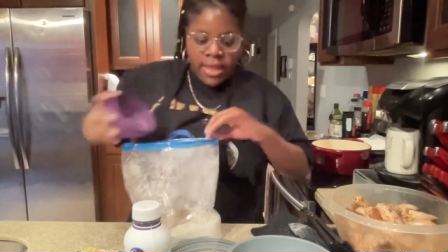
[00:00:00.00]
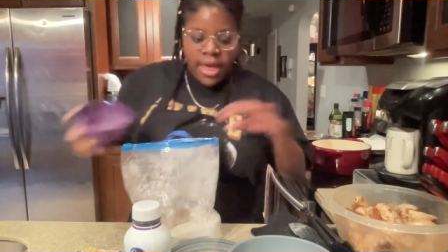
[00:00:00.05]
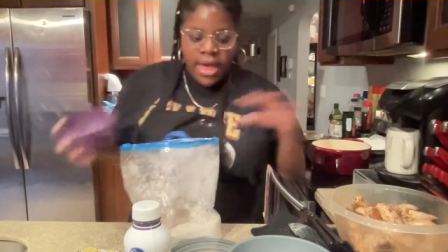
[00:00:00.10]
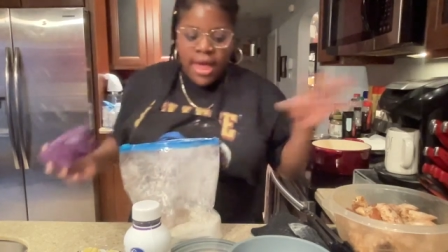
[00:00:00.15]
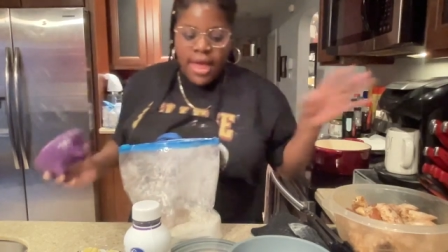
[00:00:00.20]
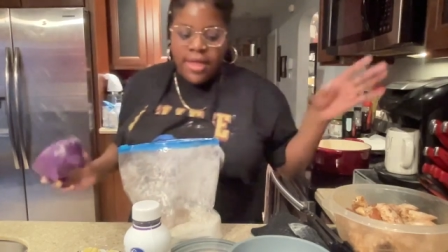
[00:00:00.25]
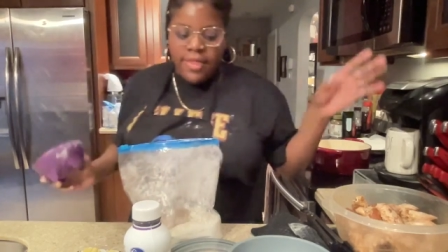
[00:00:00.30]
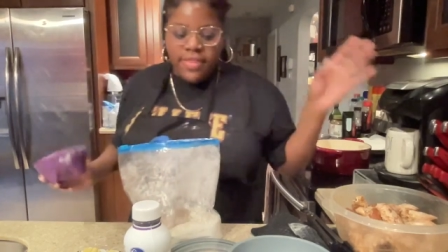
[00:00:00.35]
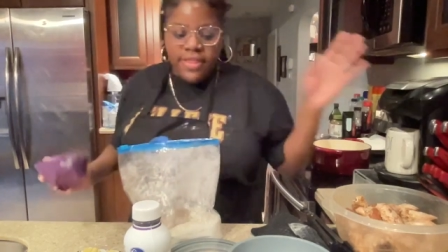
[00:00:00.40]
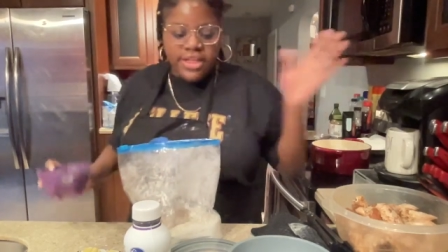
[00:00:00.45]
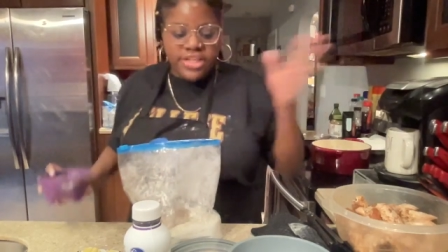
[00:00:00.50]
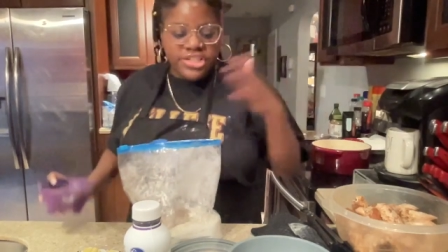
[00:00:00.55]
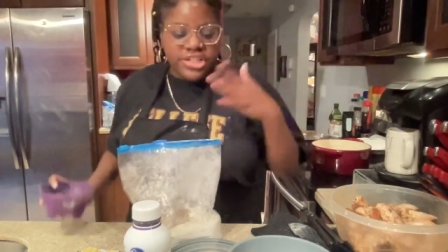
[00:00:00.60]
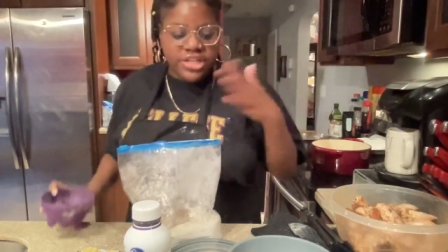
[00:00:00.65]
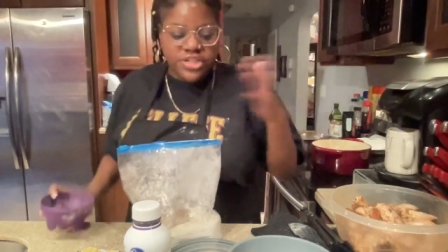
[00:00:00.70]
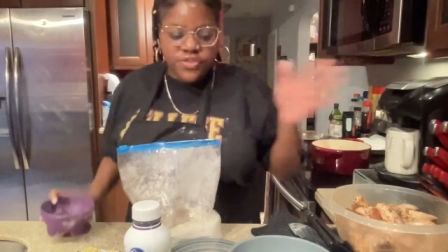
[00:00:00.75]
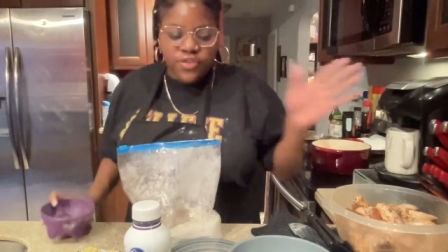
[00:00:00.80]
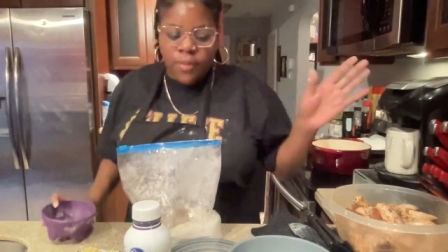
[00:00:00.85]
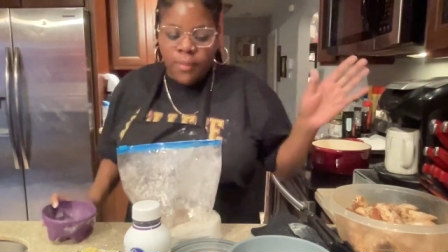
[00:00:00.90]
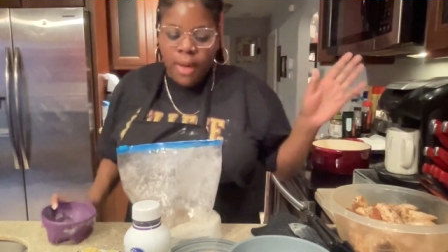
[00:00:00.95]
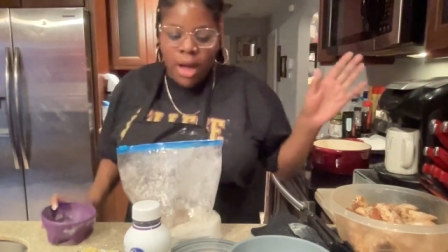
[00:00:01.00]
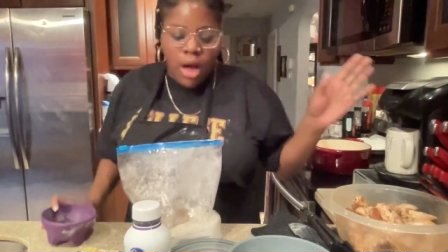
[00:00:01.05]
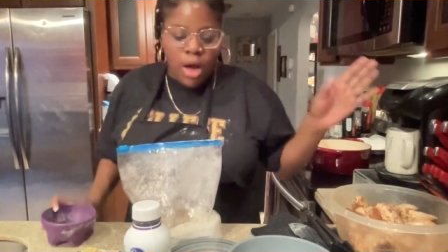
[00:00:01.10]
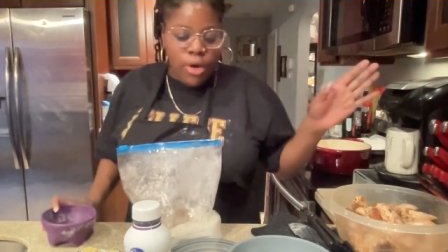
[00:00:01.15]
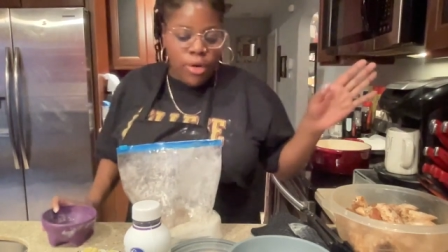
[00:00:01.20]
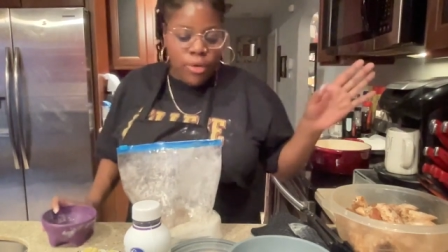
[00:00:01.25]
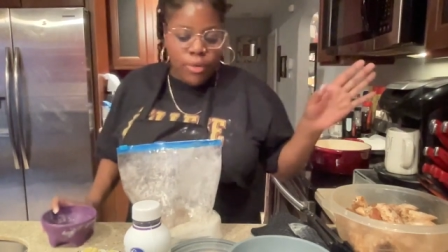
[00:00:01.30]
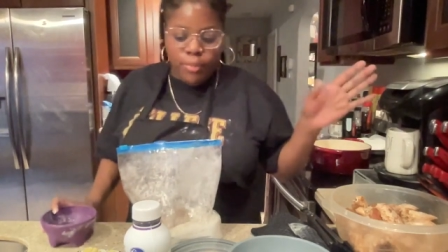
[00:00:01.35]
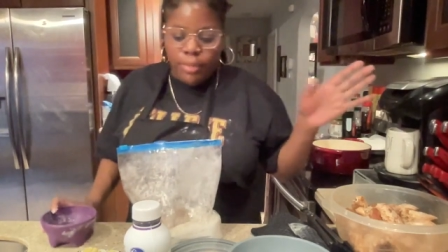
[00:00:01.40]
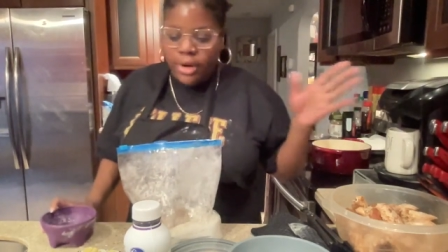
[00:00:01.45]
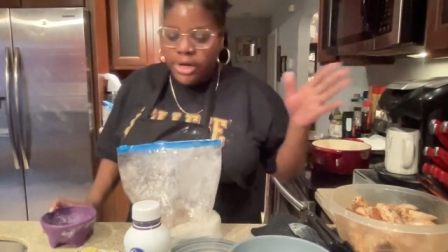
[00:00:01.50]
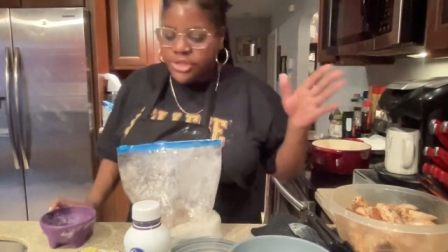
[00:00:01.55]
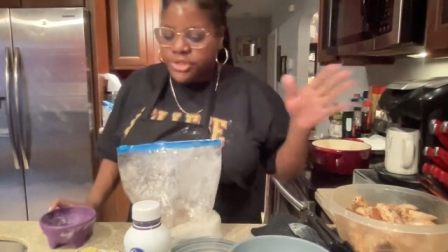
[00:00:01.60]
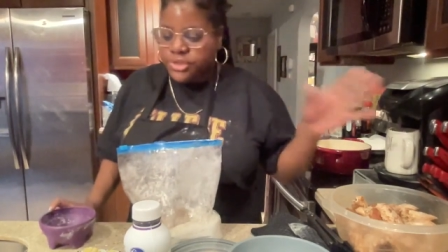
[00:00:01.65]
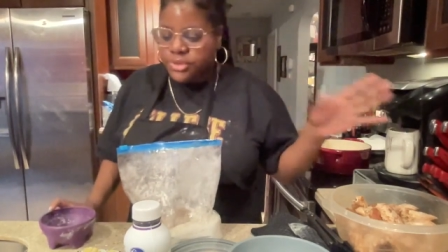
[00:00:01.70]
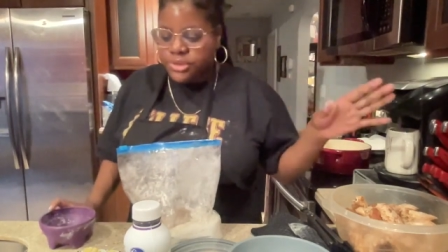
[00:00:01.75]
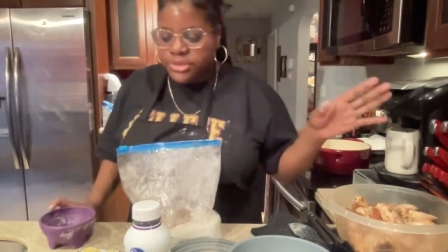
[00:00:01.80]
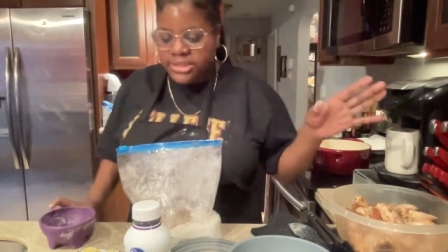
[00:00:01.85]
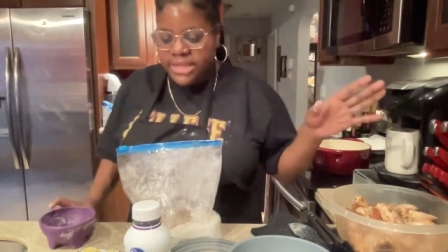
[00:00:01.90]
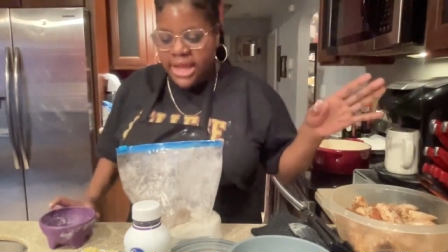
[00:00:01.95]
And then just for my own
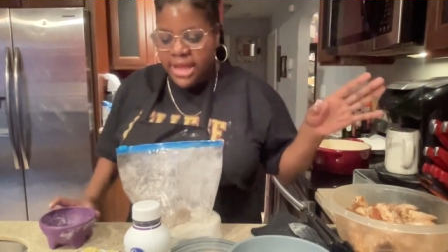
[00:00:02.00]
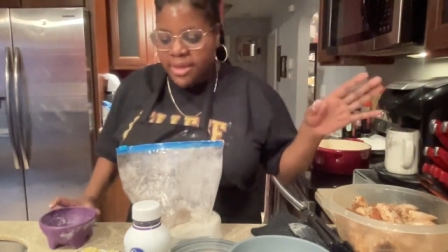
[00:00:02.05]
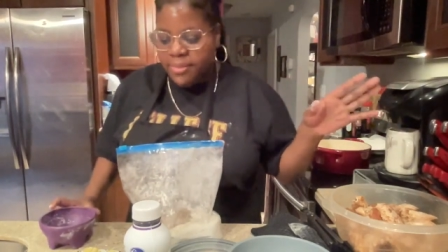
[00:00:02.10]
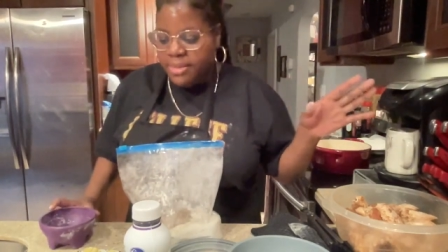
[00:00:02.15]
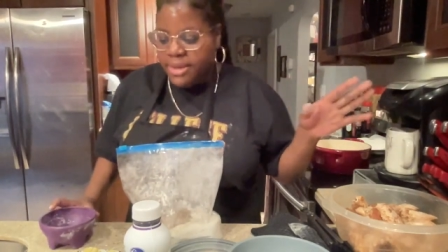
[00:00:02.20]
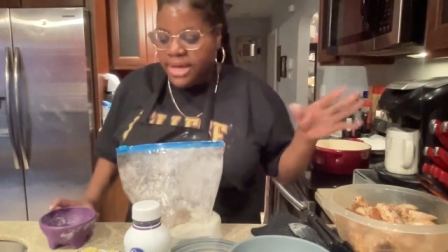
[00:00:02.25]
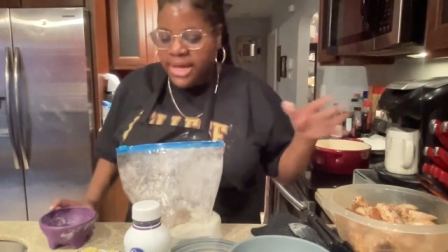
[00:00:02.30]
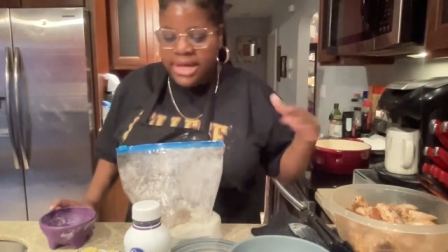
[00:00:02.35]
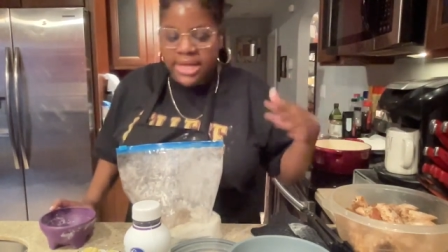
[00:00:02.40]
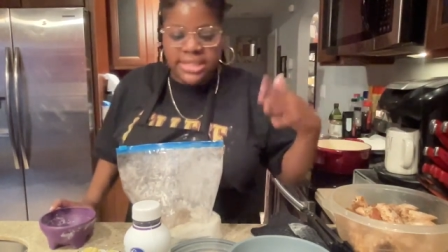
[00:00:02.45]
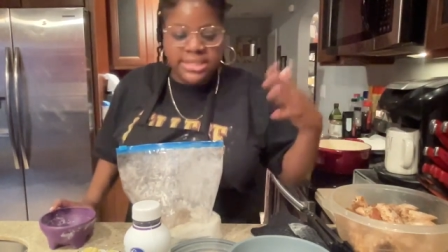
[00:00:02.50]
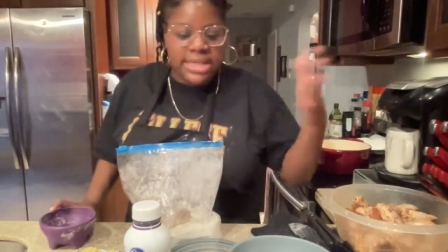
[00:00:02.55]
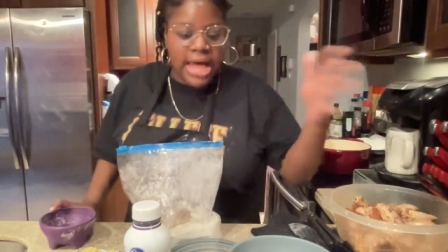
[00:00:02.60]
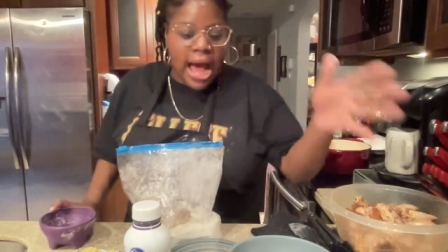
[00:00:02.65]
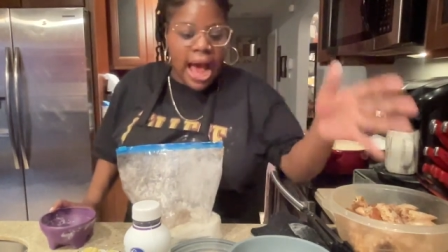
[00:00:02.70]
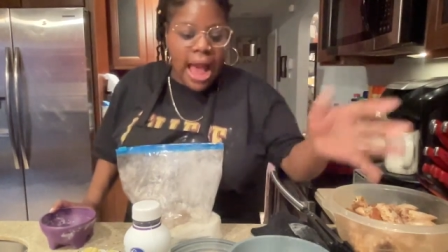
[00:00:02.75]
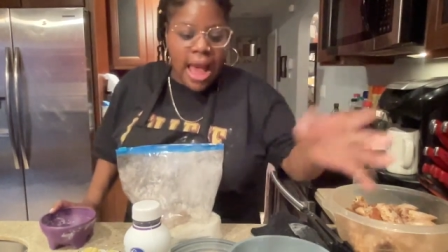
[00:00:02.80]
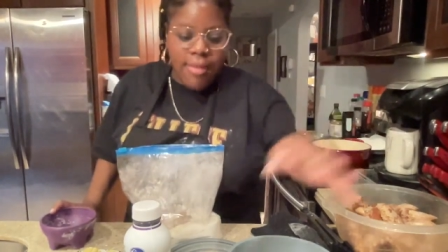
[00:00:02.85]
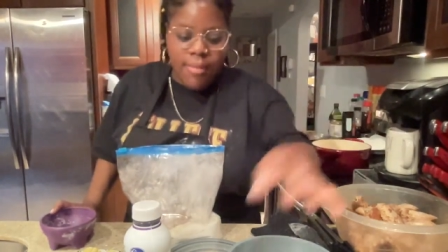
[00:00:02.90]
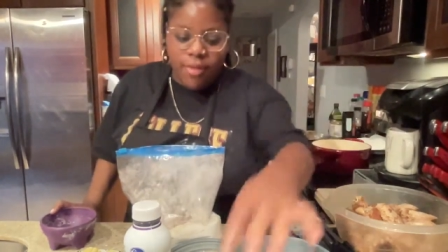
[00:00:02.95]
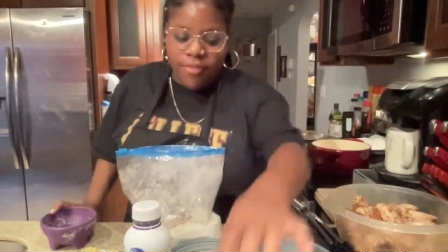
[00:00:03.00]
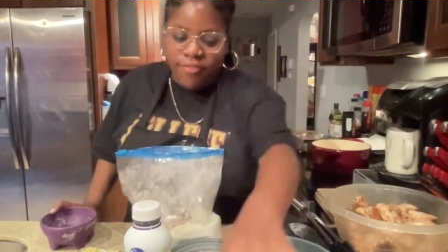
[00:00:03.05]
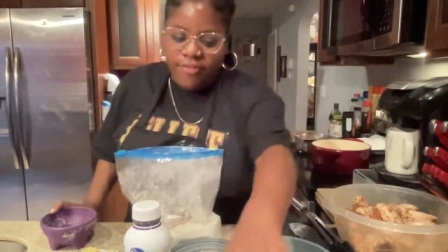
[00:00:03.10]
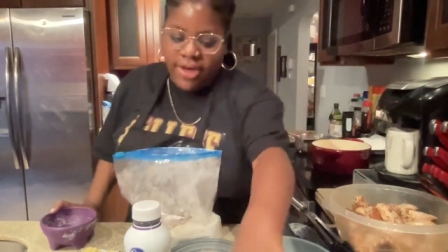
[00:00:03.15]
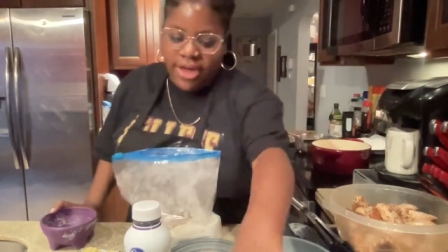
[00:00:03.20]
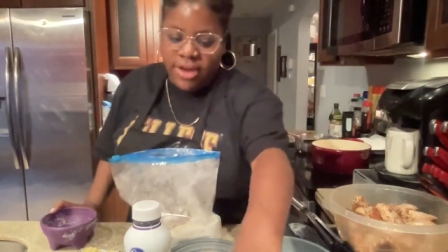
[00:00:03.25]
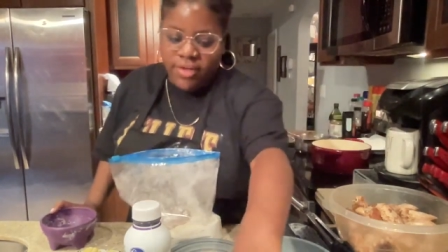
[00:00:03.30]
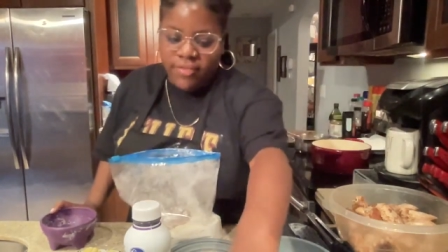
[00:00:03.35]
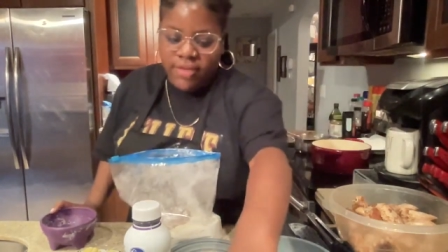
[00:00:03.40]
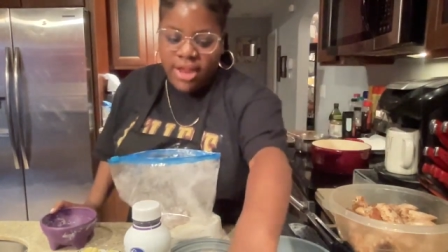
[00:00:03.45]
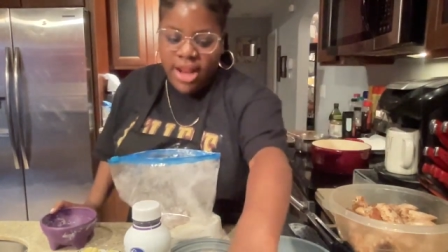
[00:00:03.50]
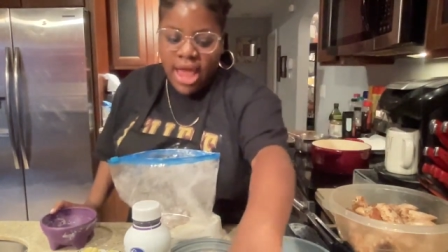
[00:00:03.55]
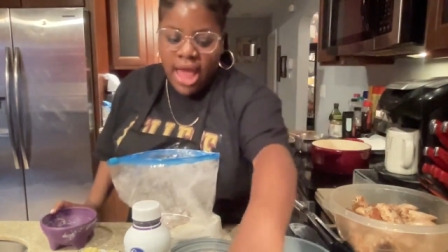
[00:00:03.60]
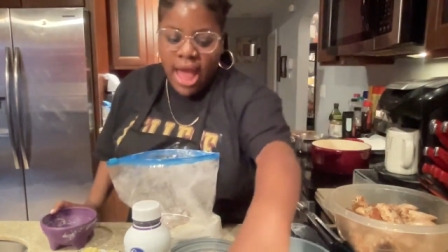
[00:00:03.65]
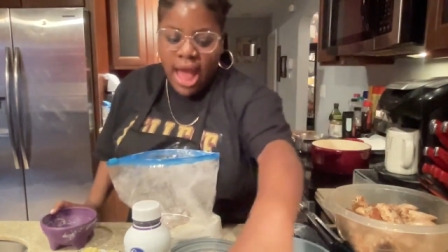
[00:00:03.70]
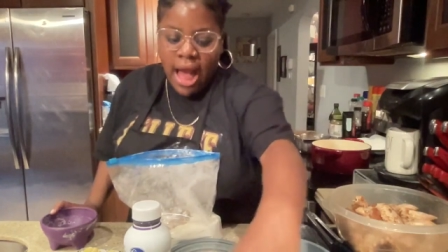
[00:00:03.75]
personal sake, because I am a fan of it,